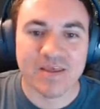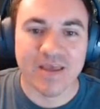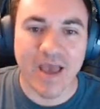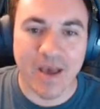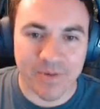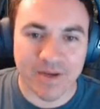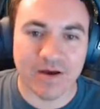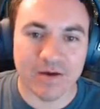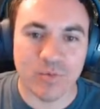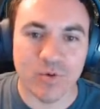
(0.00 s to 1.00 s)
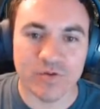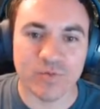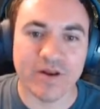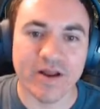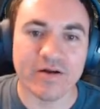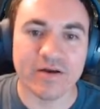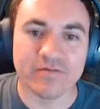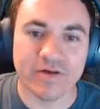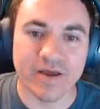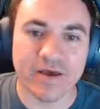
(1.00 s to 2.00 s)
happening on more than one area
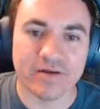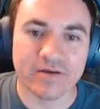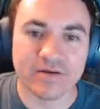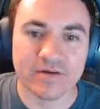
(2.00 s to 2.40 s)
of her head.